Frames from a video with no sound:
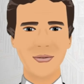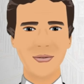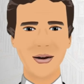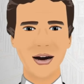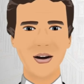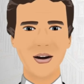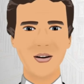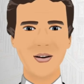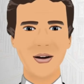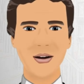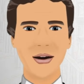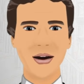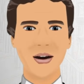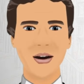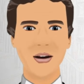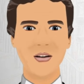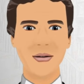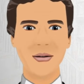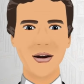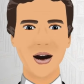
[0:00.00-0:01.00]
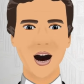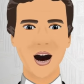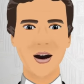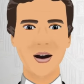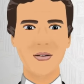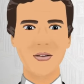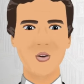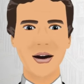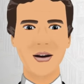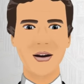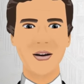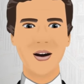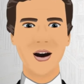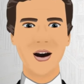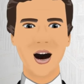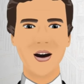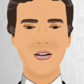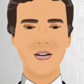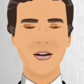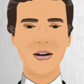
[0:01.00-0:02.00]
He played negative roles
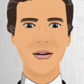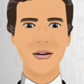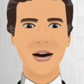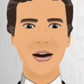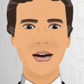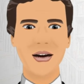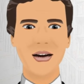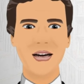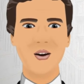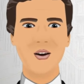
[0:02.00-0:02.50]
even after being a